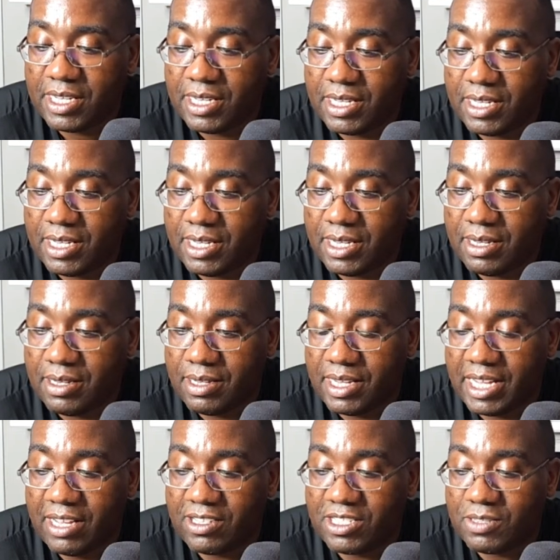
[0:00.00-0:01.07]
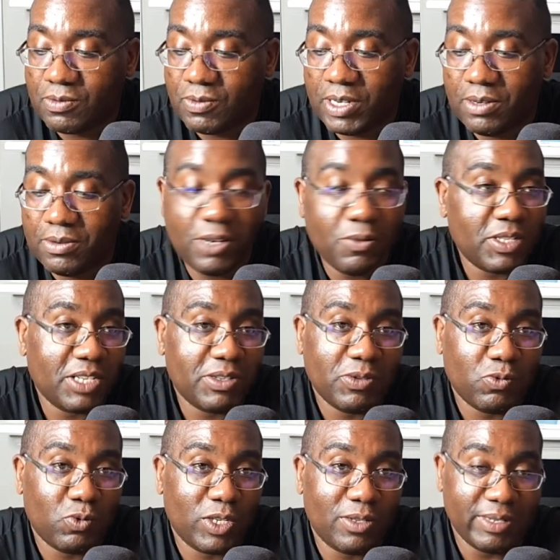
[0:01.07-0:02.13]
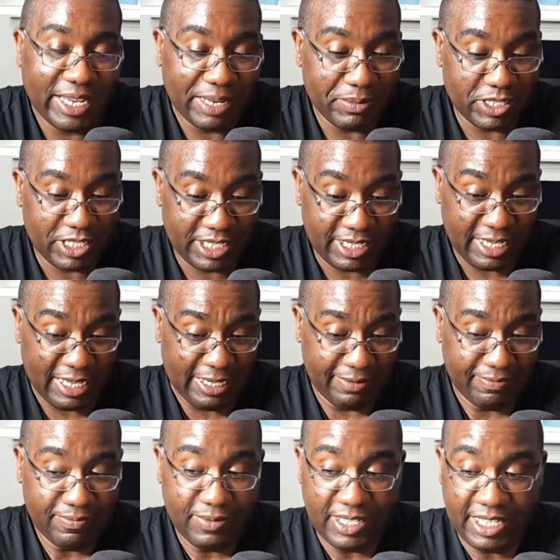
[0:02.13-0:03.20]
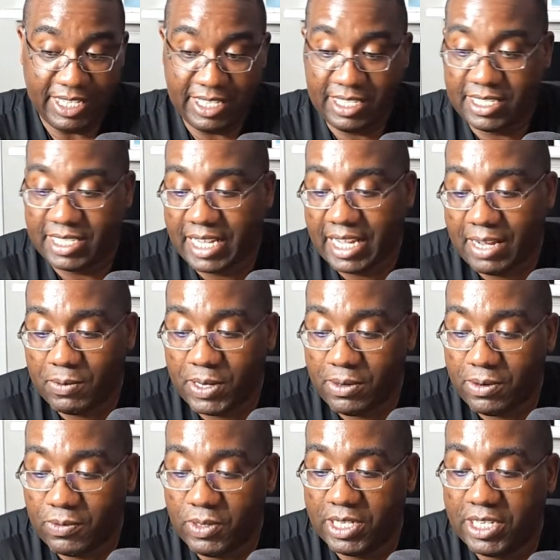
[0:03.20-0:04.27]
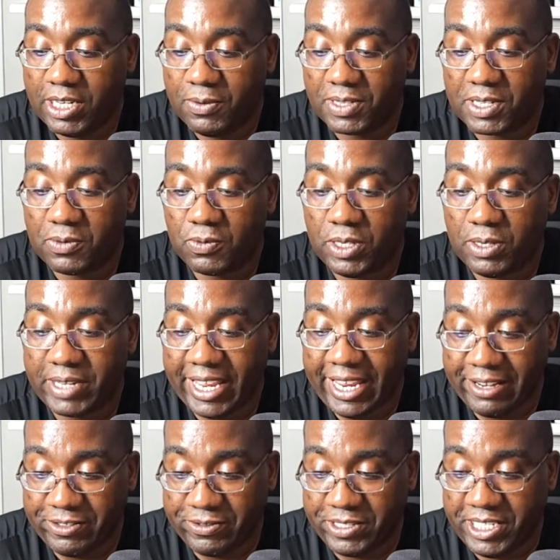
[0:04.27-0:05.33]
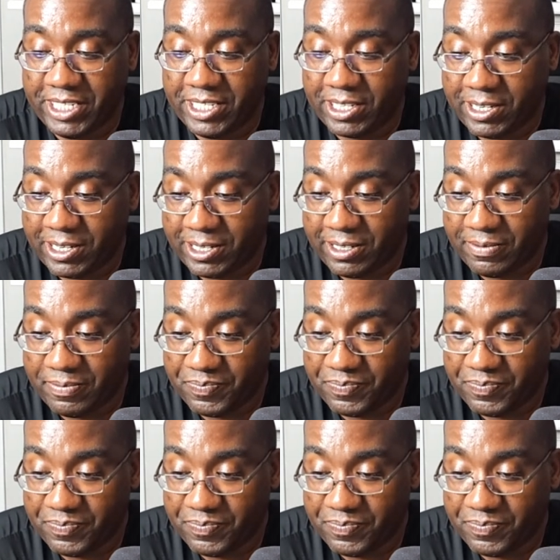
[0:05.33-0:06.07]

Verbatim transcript: uh, house. We don't know what the real damage is. We don't really know what the real casualties are.